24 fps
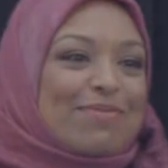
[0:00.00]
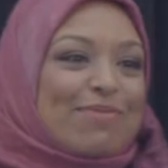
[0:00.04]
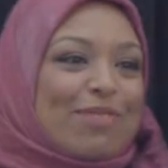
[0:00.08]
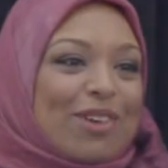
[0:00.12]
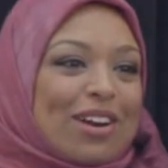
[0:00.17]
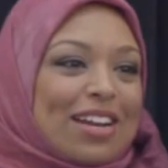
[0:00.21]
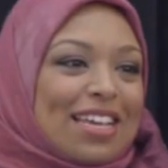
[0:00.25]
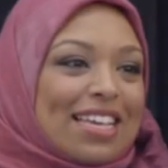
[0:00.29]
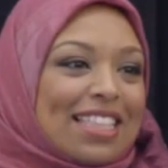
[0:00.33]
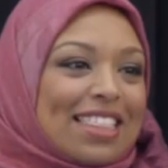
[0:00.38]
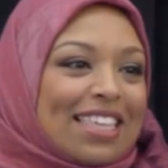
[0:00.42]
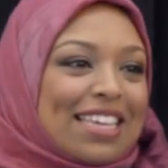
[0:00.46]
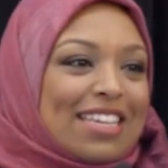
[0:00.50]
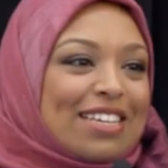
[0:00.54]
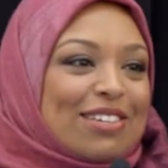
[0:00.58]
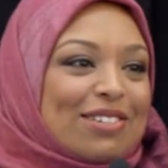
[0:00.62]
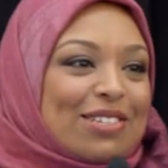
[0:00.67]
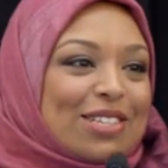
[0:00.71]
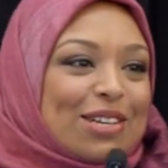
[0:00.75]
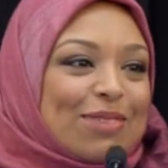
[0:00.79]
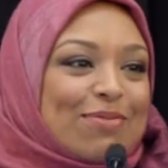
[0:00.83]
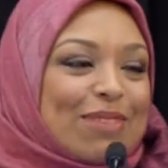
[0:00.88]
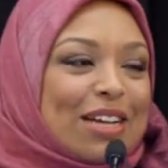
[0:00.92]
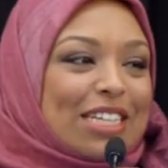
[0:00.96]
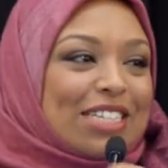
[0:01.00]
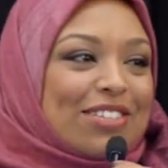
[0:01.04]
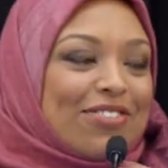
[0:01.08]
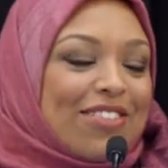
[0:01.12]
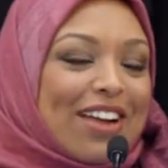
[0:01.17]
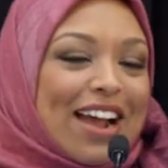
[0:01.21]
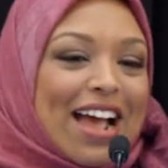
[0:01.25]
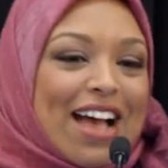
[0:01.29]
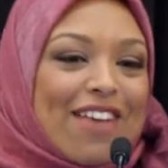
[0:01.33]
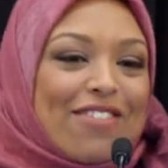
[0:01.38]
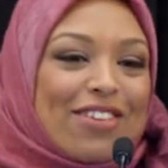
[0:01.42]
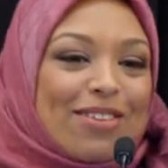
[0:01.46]
morning. Thank you so much for
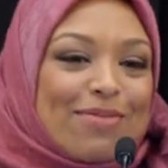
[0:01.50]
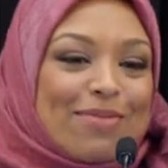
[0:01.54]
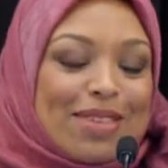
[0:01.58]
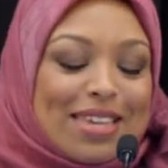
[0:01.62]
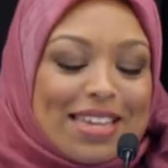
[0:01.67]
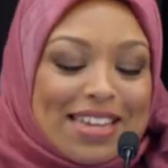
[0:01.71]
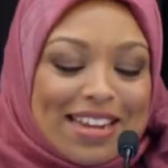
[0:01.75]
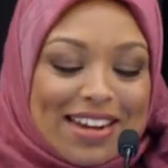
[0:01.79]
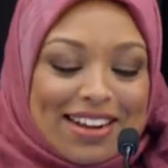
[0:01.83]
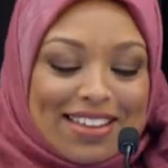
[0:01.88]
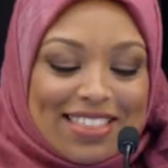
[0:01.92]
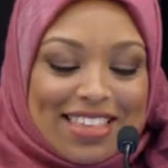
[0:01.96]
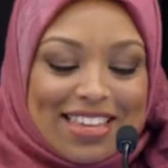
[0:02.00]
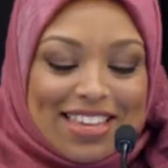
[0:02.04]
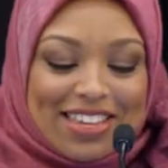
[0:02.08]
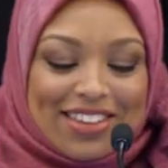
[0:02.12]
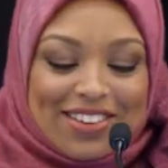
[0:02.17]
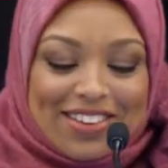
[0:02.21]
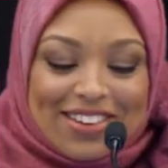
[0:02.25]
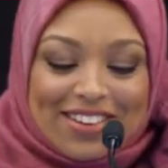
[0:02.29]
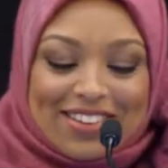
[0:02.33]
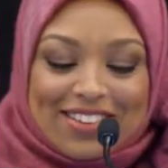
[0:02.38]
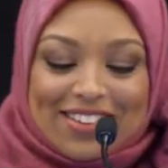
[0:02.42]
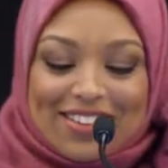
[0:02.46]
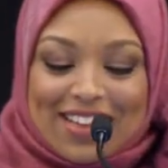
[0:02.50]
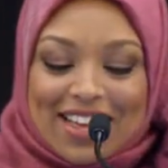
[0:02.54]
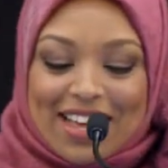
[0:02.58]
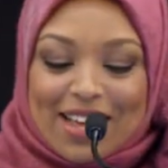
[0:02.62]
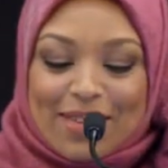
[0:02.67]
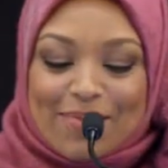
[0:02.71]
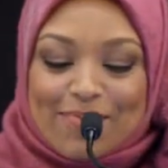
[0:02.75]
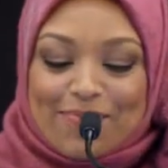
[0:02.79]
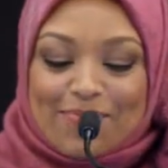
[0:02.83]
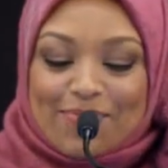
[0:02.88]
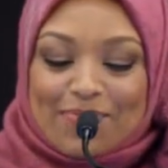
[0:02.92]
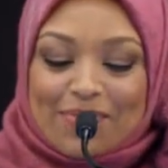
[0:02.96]
having me here. Thank you to
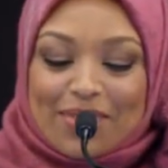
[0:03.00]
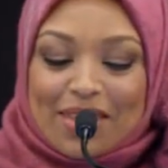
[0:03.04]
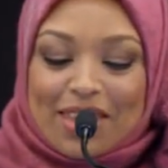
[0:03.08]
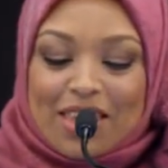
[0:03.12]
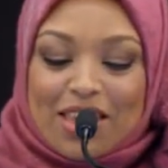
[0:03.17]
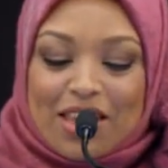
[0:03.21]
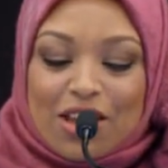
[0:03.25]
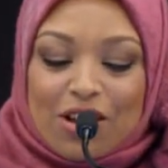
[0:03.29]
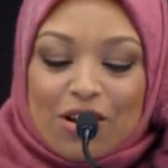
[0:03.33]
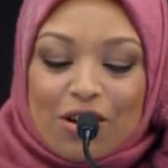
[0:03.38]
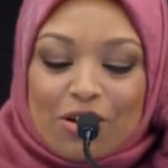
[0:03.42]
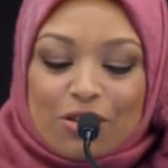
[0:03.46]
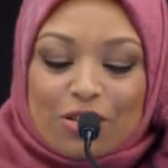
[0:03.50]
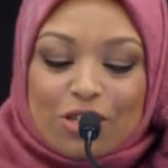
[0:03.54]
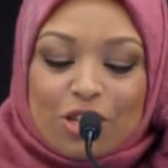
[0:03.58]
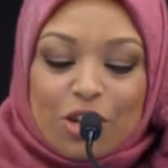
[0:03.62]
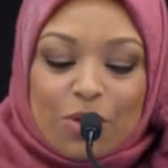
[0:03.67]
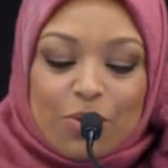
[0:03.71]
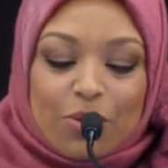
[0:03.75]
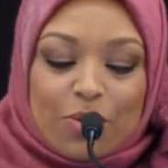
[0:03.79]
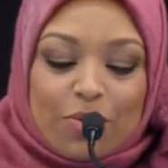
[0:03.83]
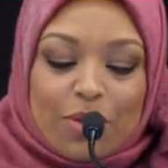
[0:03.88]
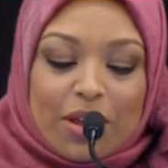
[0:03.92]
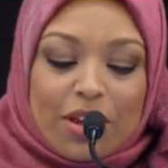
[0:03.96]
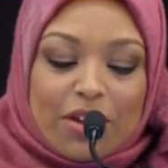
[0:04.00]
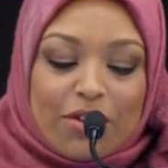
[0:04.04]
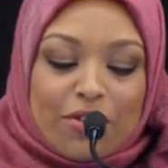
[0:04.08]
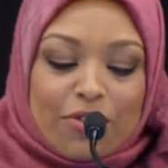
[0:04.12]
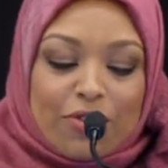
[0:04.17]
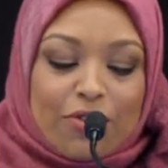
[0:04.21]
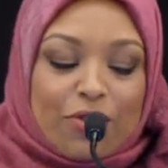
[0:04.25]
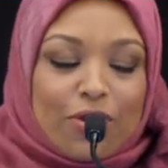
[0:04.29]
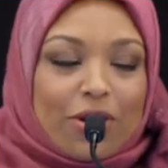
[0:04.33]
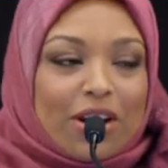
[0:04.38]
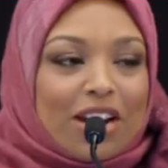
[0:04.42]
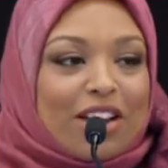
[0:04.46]
Crowe Soberman
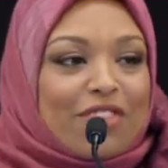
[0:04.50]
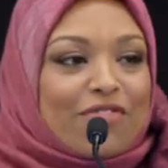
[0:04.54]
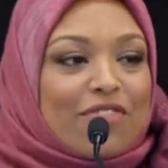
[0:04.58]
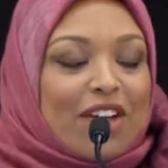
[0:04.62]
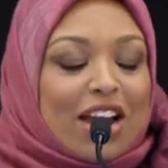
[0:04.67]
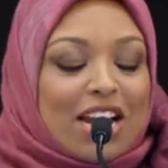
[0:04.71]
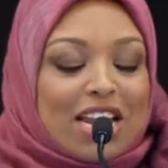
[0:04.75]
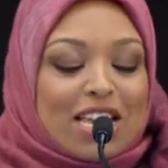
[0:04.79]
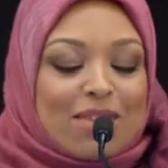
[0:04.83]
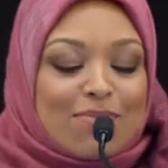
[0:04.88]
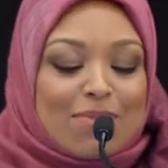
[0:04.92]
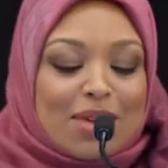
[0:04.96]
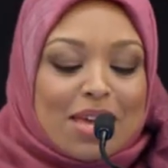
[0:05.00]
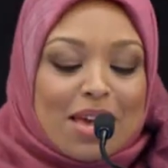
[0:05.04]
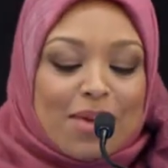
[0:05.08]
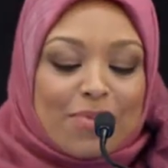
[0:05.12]
for inviting me.